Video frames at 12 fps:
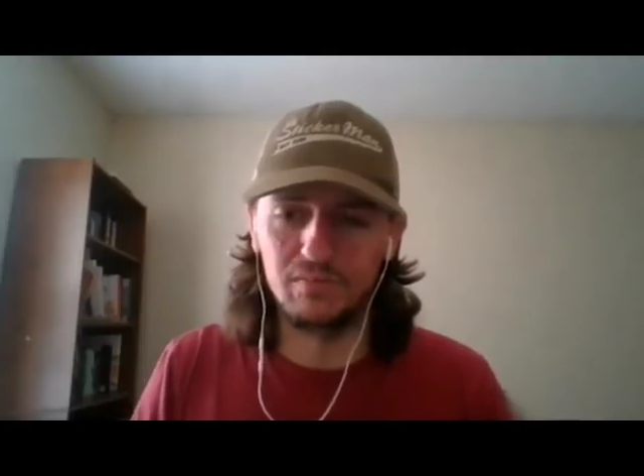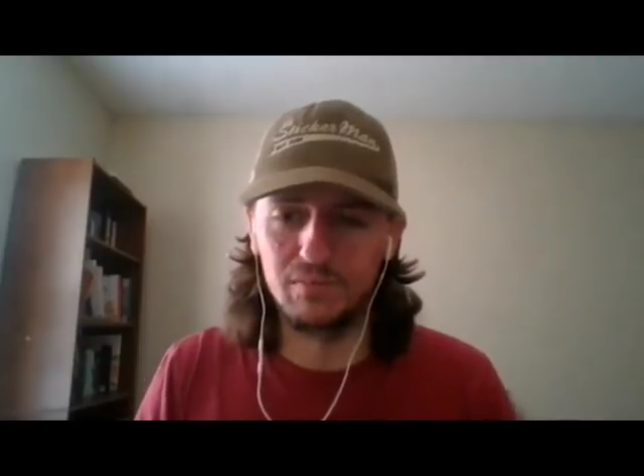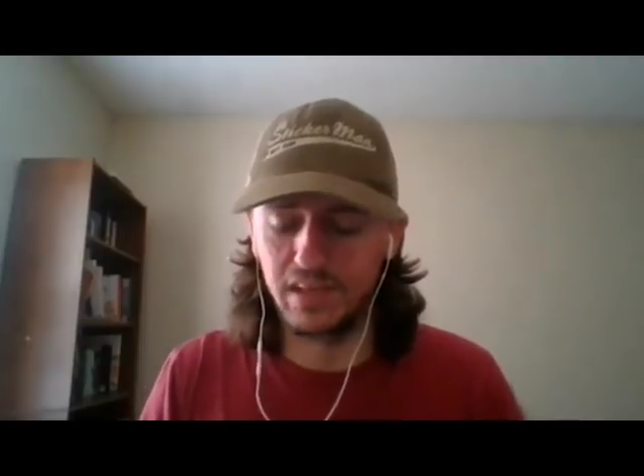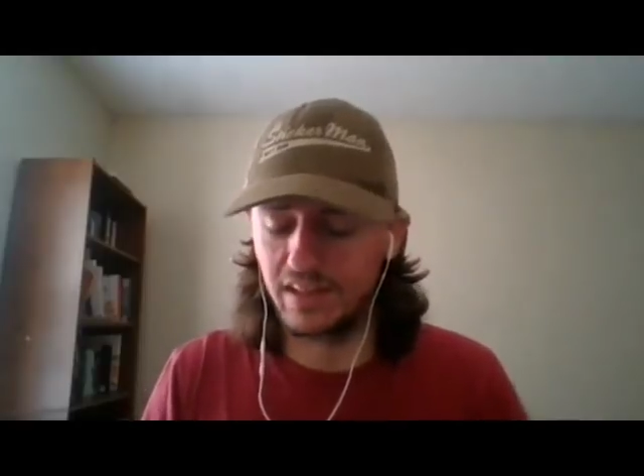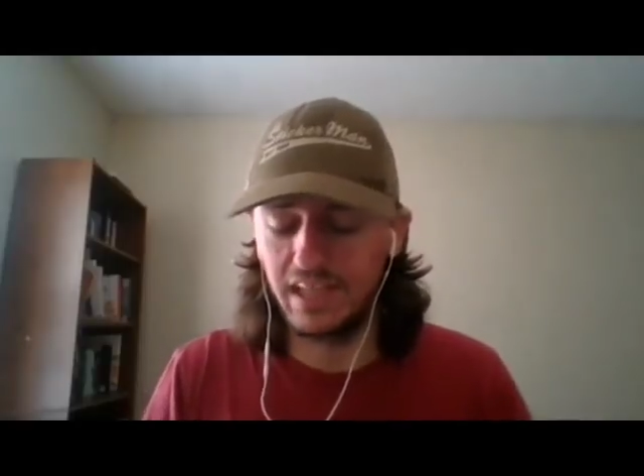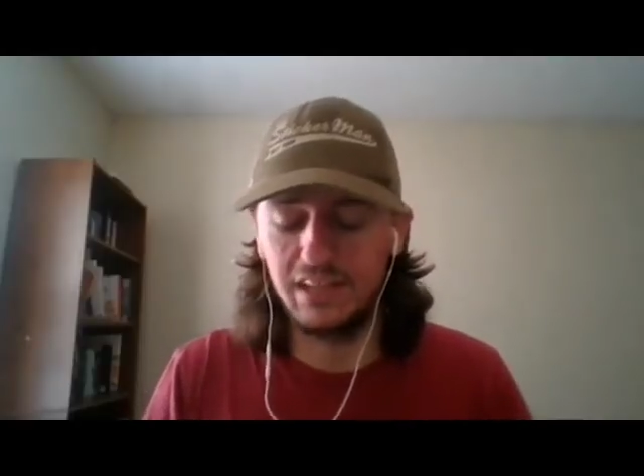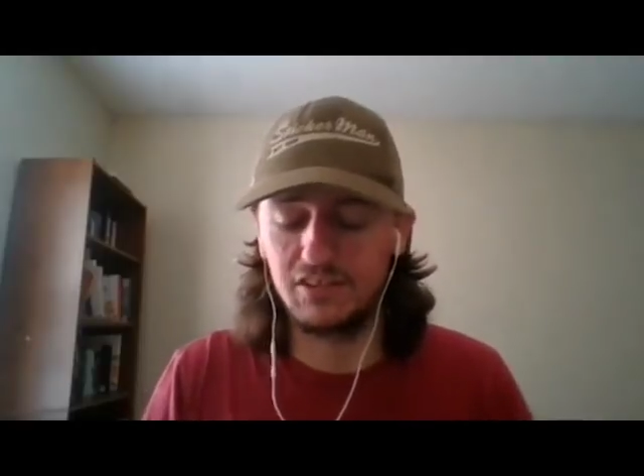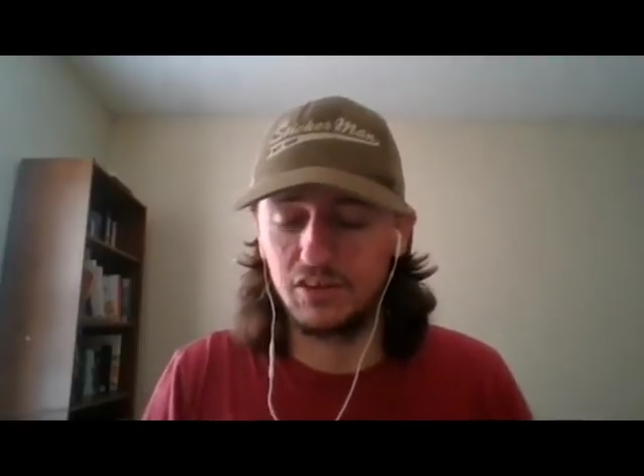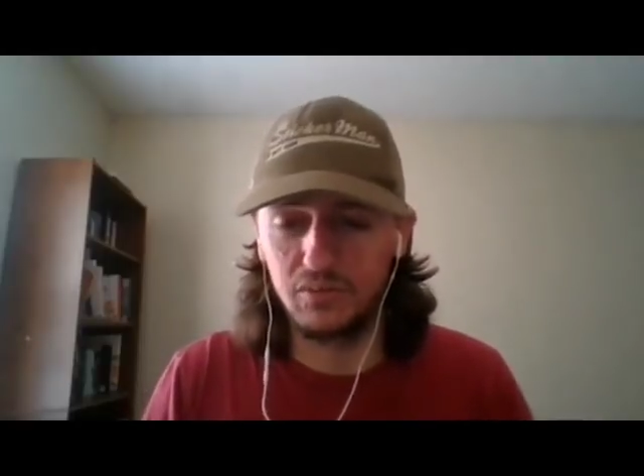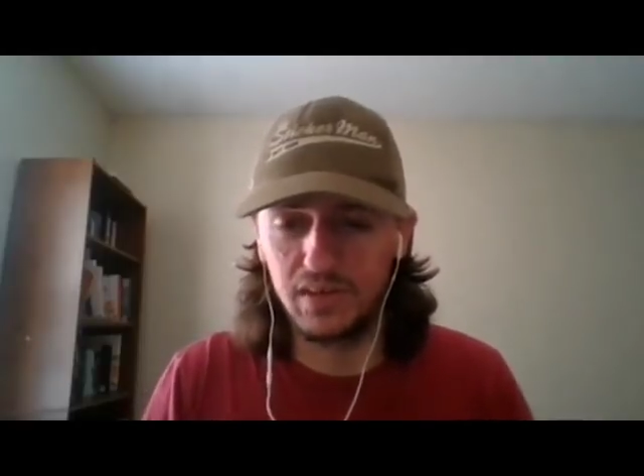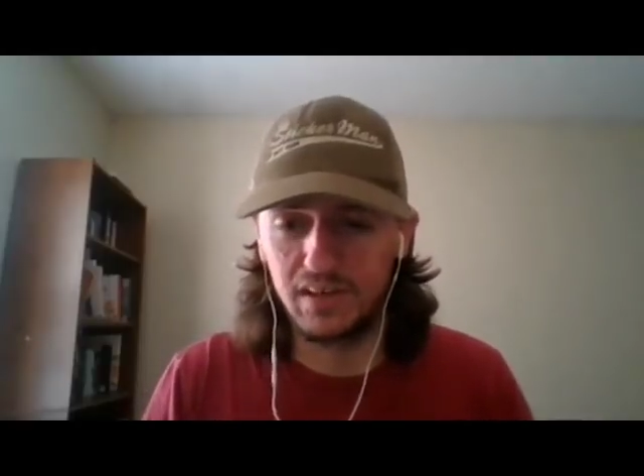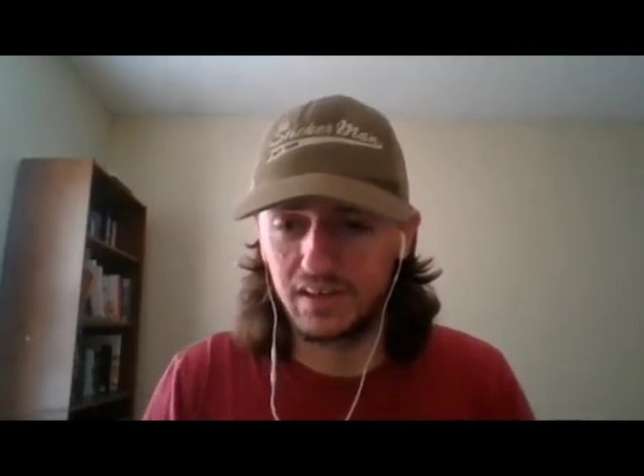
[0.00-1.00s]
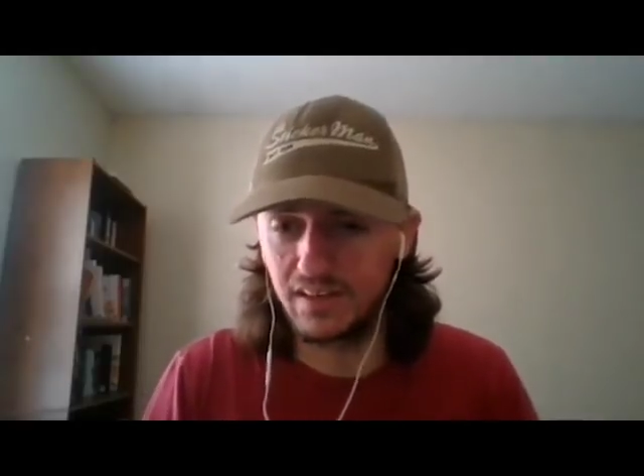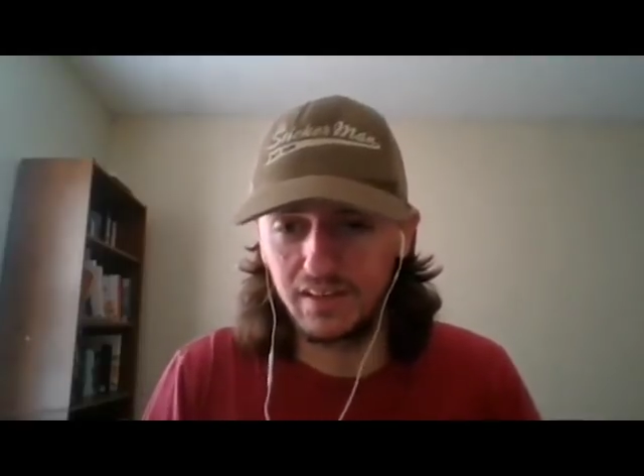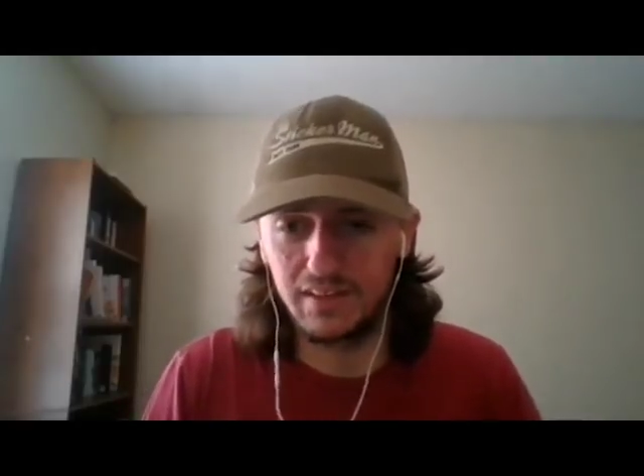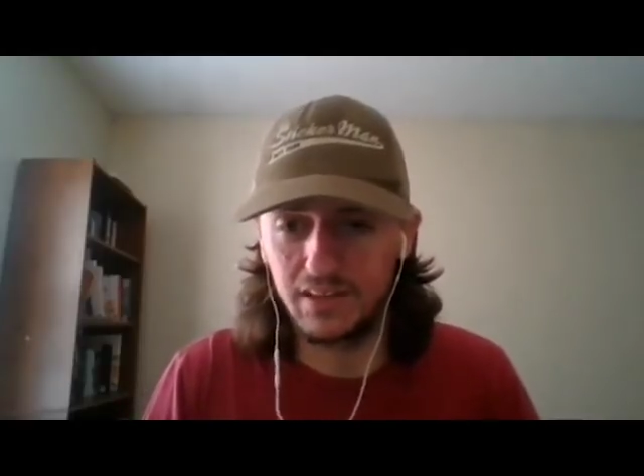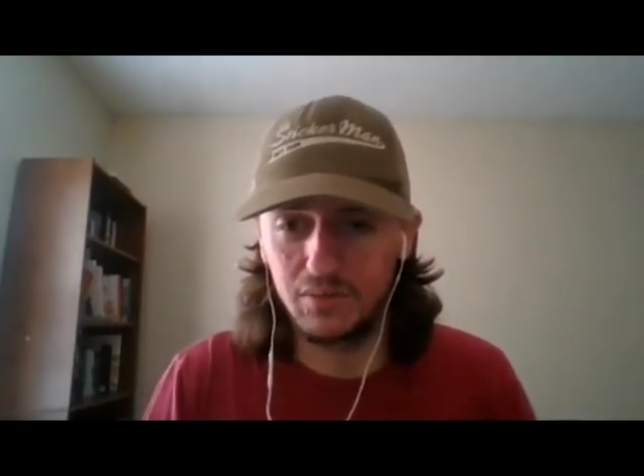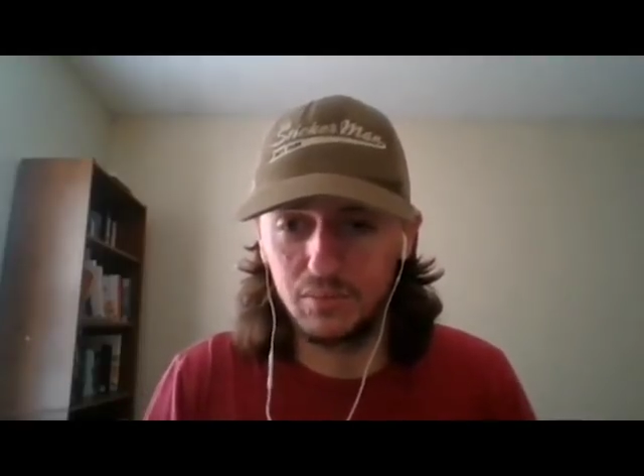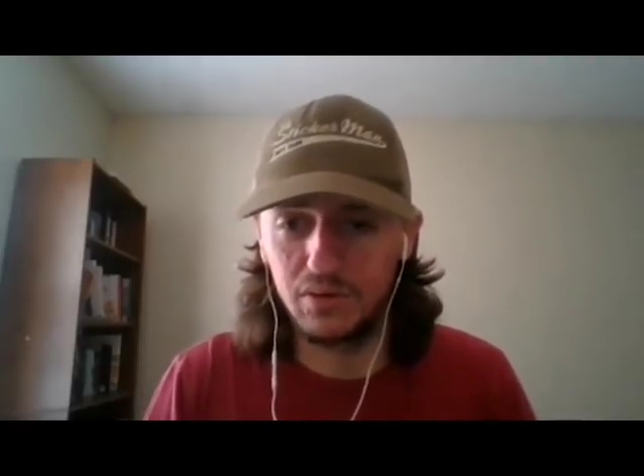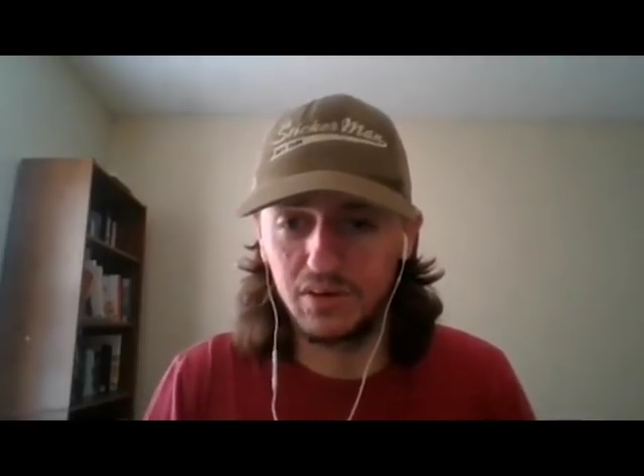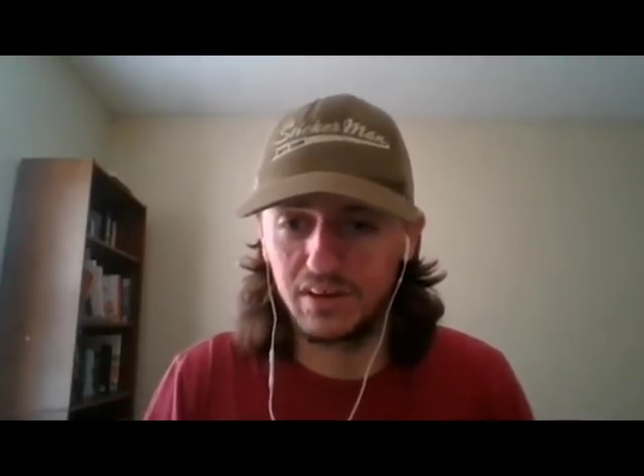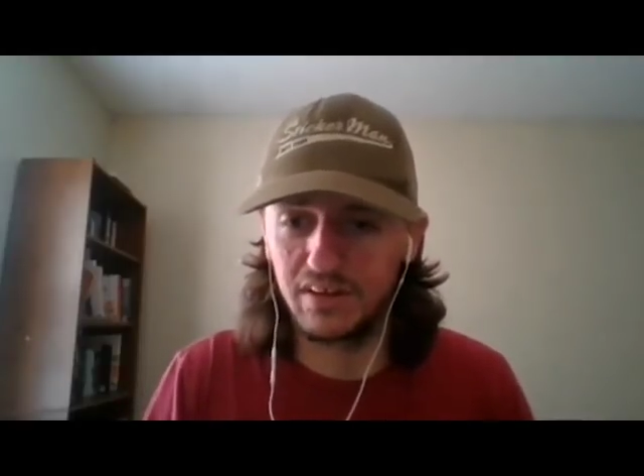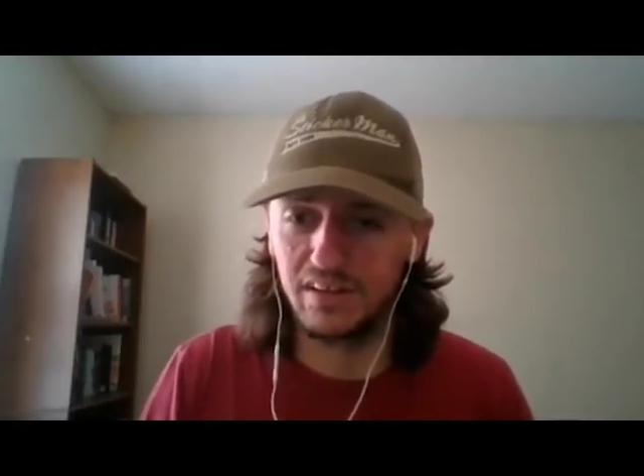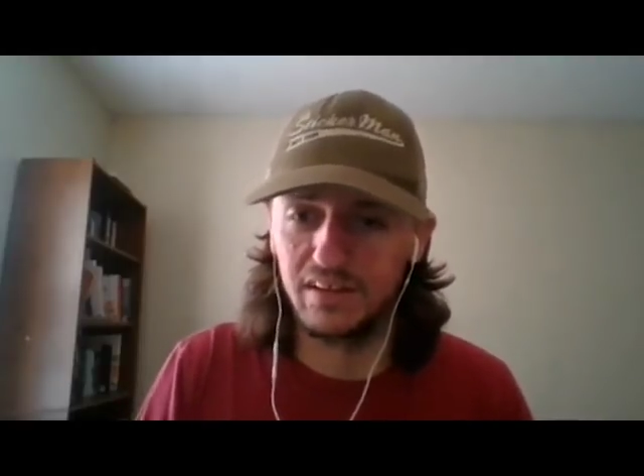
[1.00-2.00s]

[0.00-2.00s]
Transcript: But it's easy to read it because it's like a book.